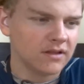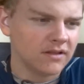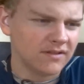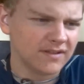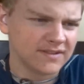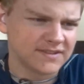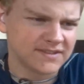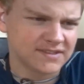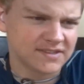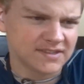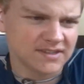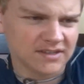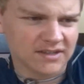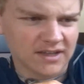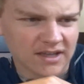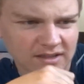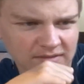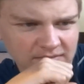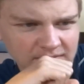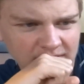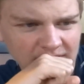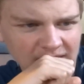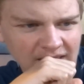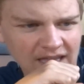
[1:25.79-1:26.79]
Let's see.
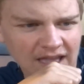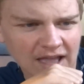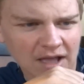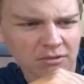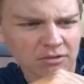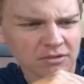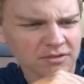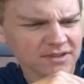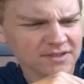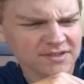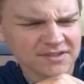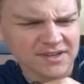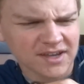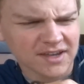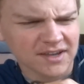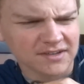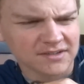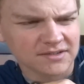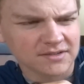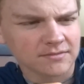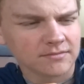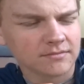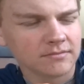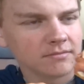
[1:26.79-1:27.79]
How will this
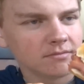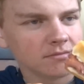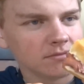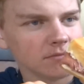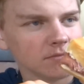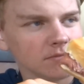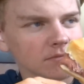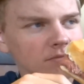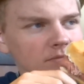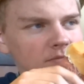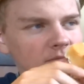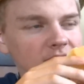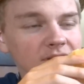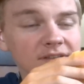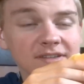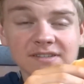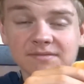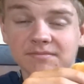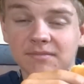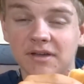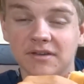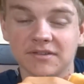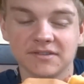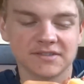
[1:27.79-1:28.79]
taste?
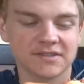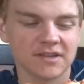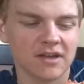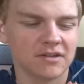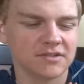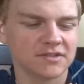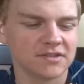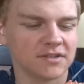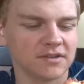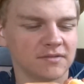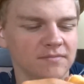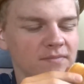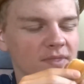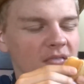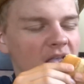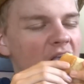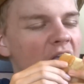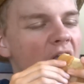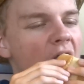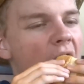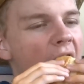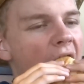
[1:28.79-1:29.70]
smells salty.